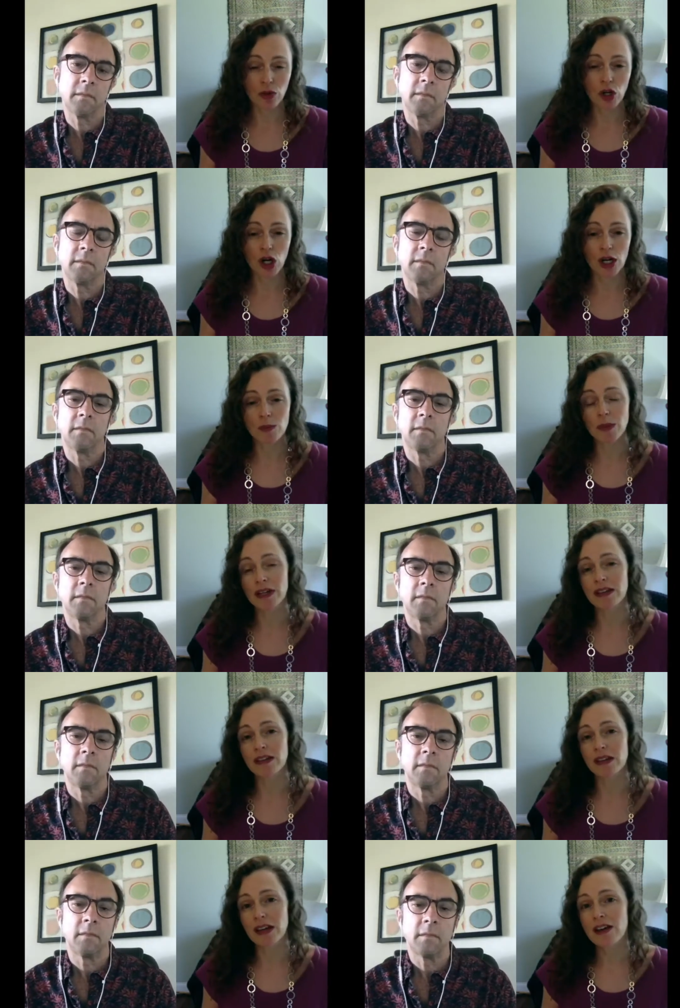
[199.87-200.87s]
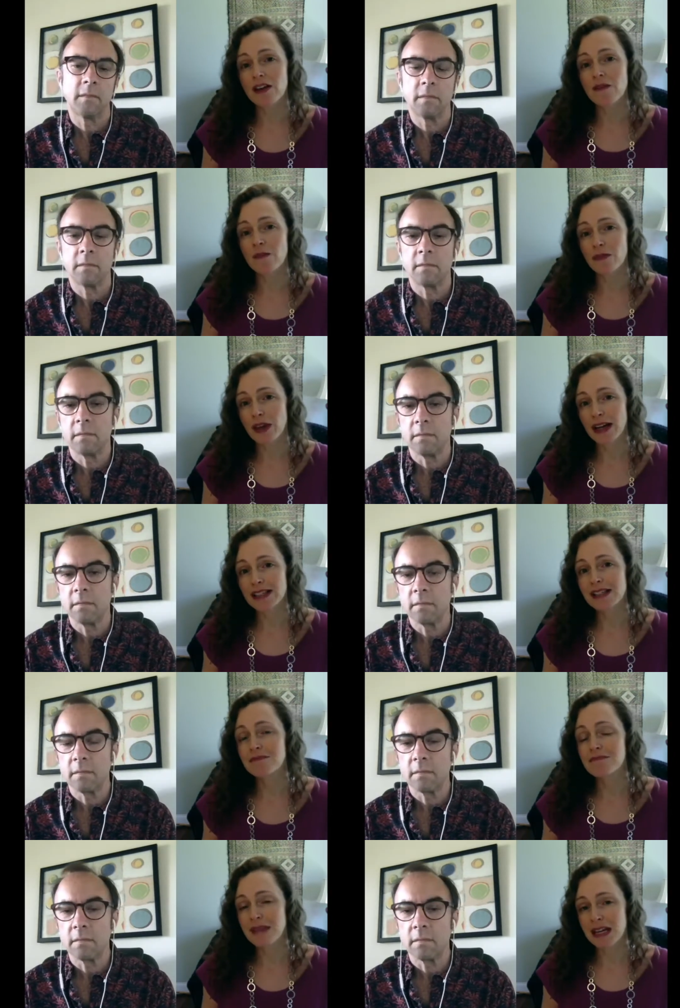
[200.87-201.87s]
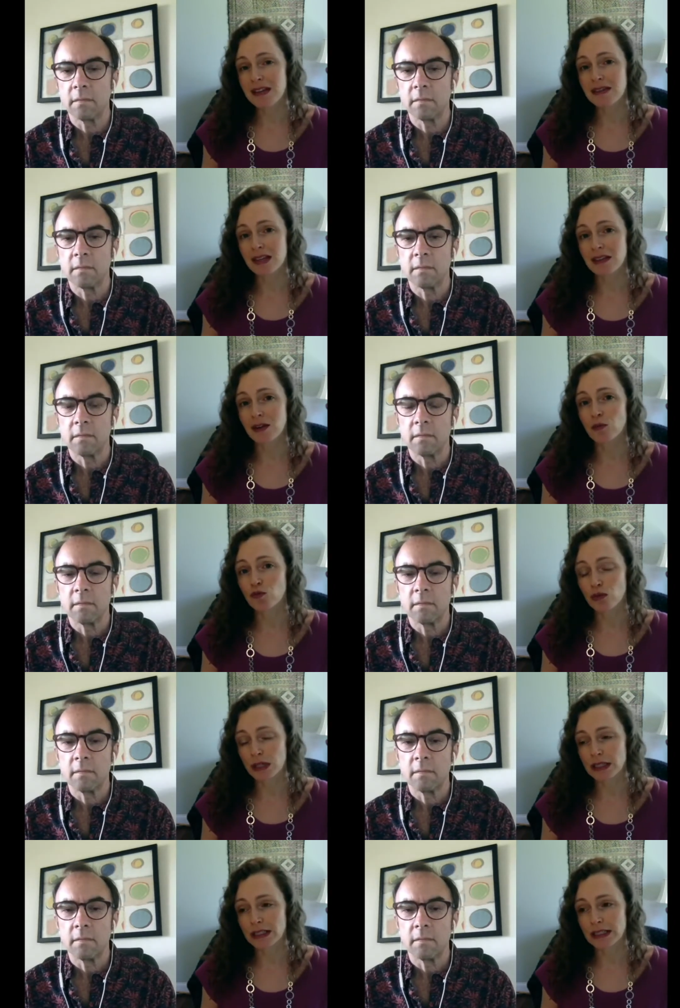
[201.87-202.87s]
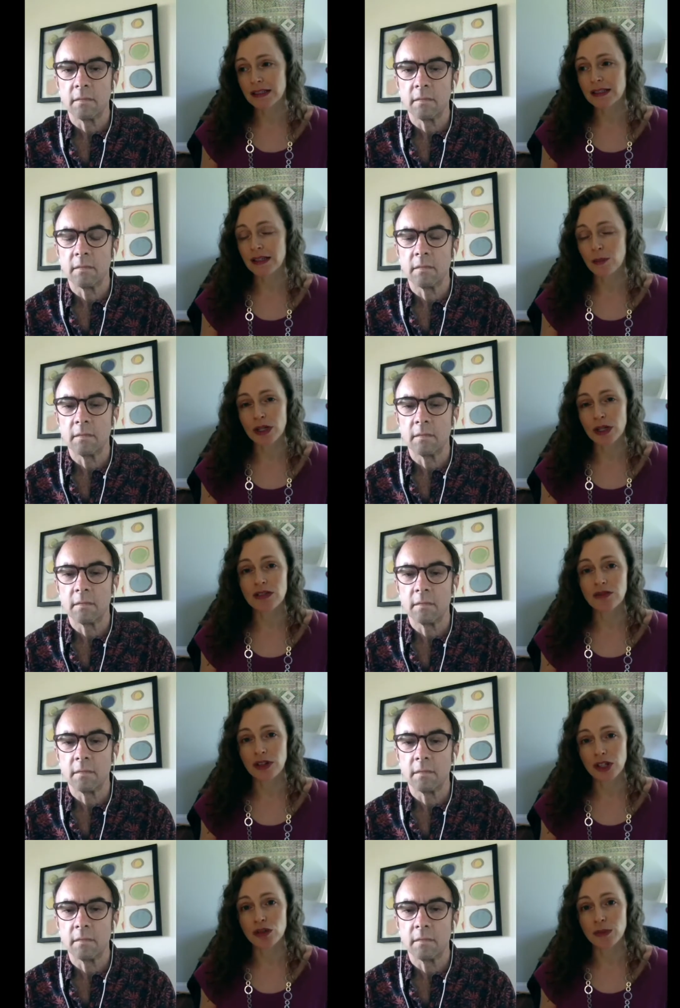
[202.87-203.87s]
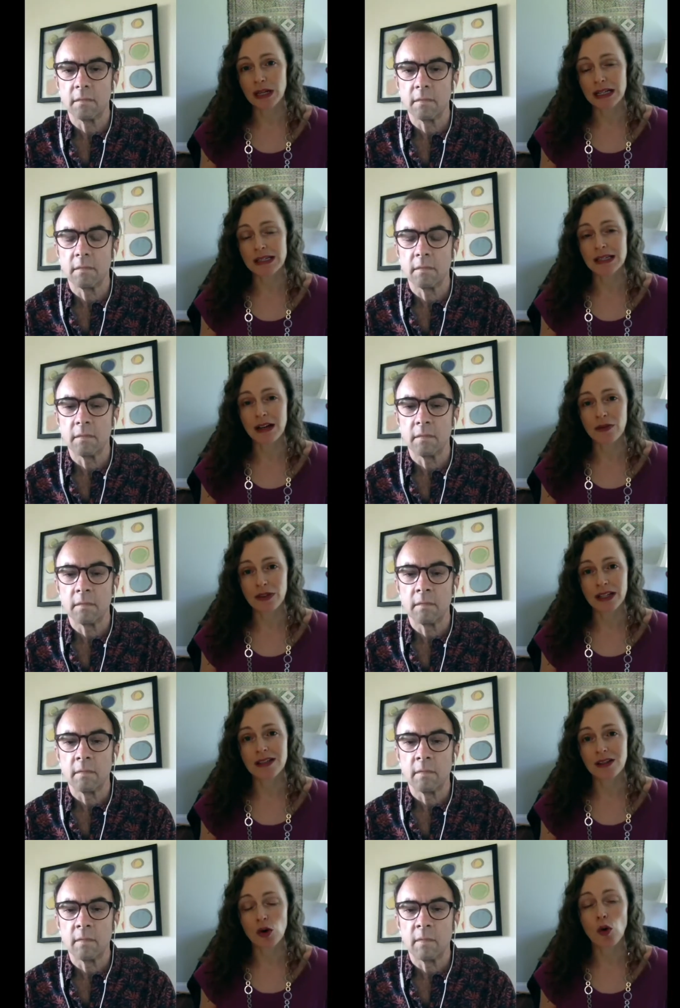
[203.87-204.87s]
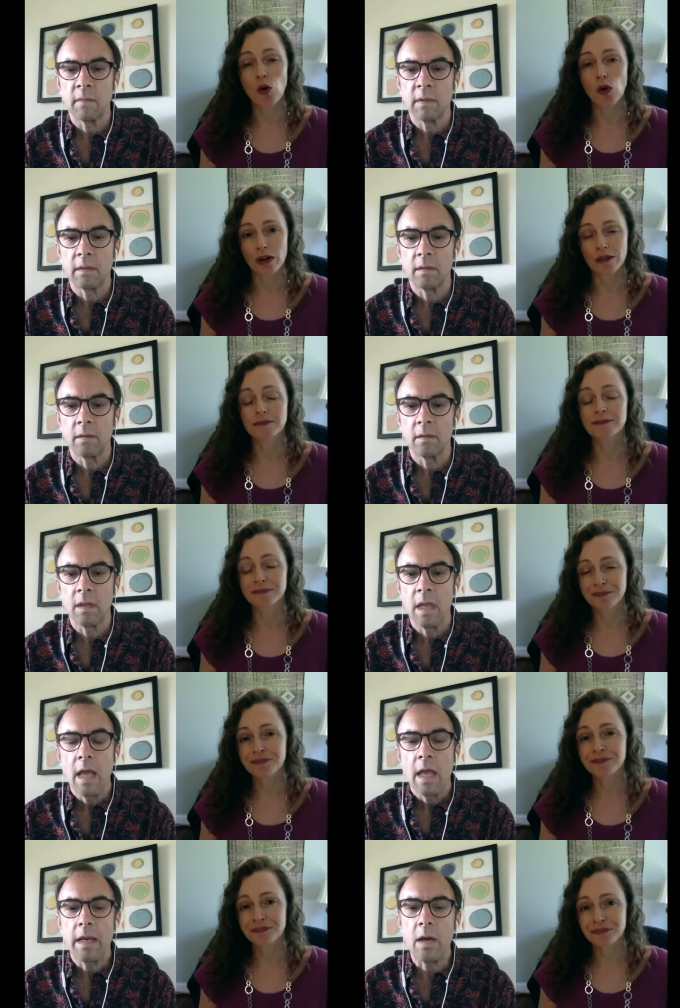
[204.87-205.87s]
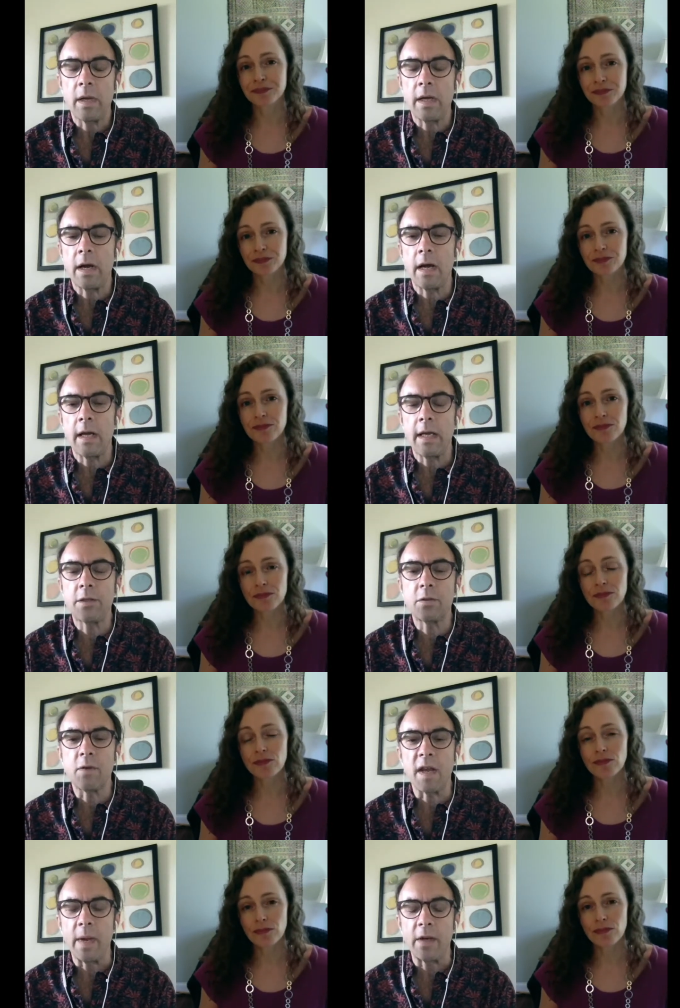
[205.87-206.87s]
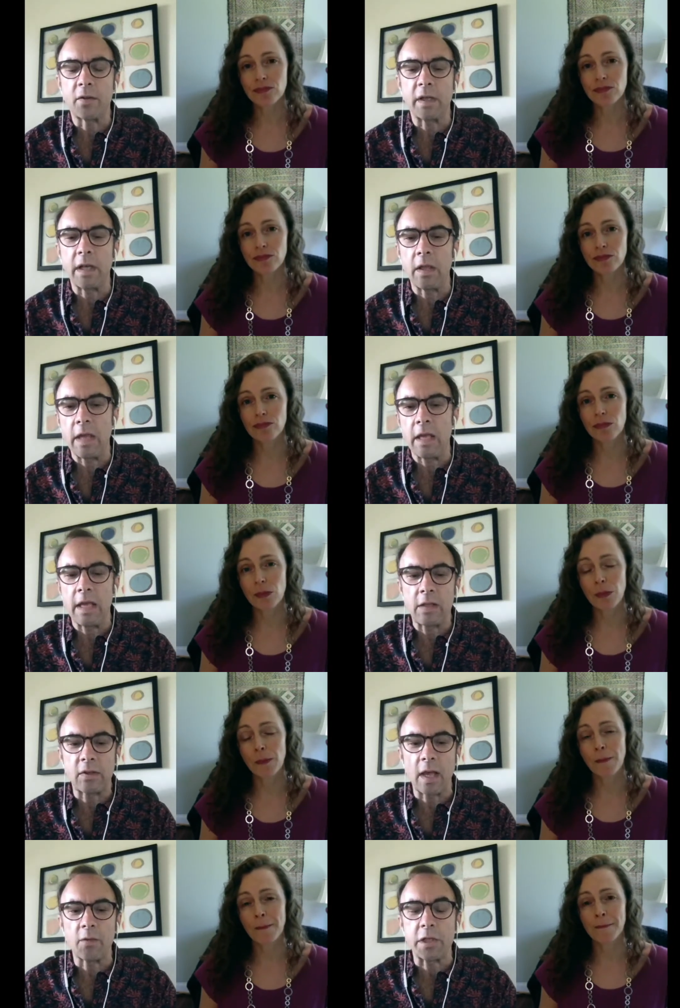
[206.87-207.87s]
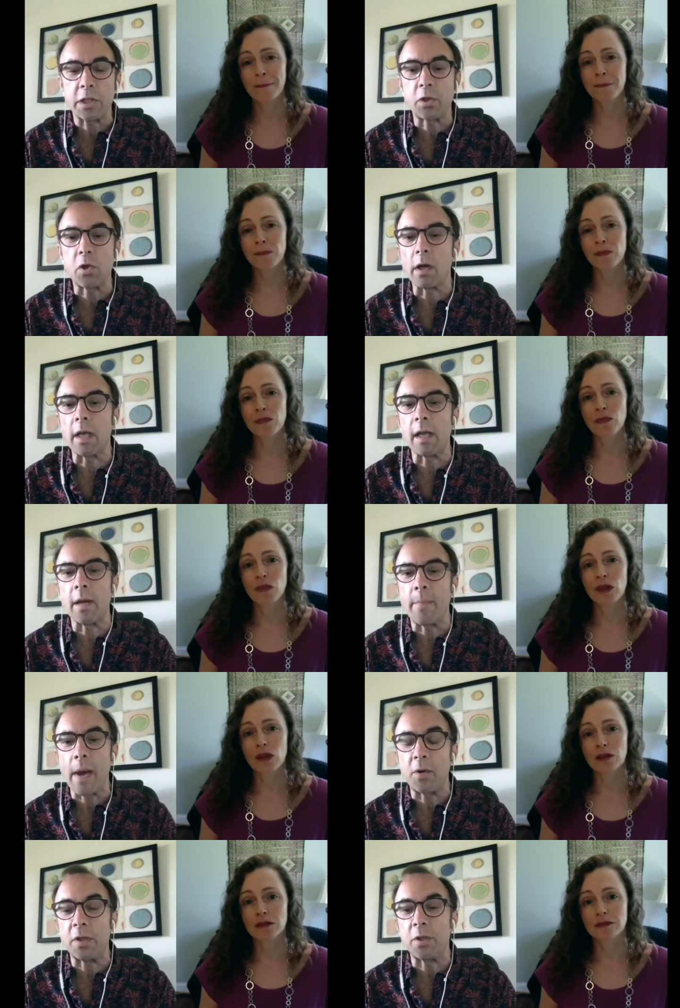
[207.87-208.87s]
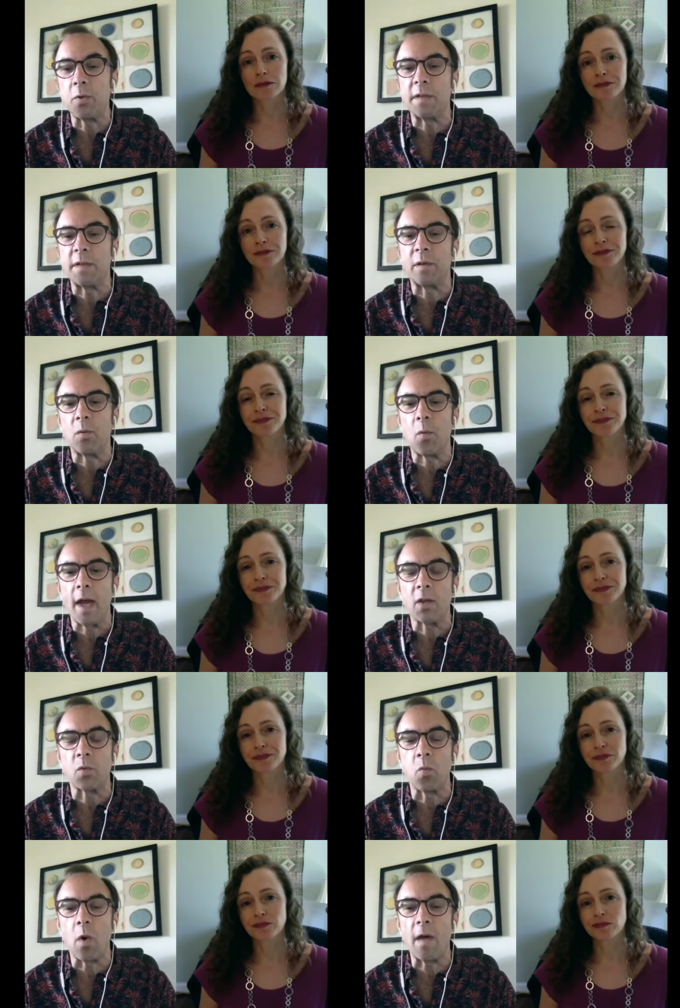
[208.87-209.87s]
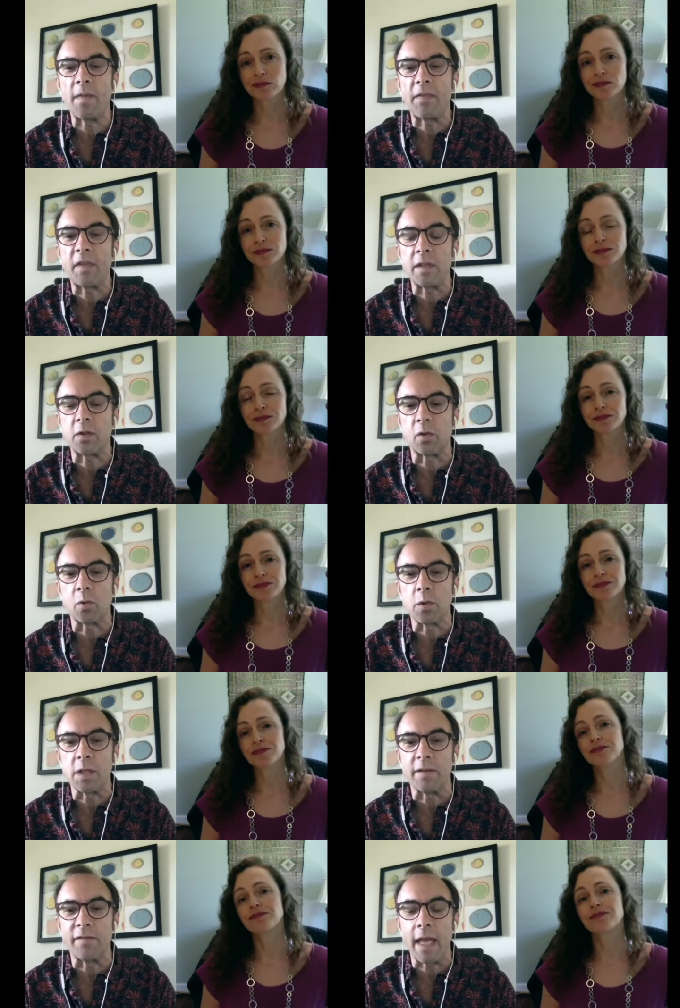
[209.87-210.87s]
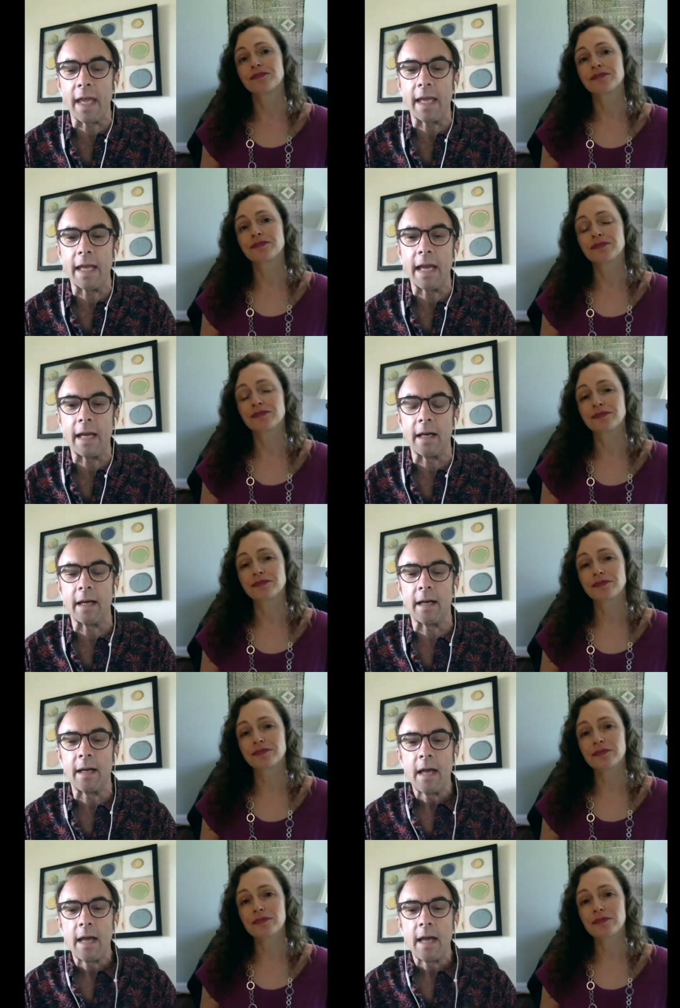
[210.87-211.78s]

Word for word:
Speaker 1: root cause. But I think that's the main thing that really separates functional medicine out. That's the core.
Speaker 2: Now, uh, integrative medicine, it, it, sounds like you're talking about it in two different ways. One, that there's a sort of a, uh,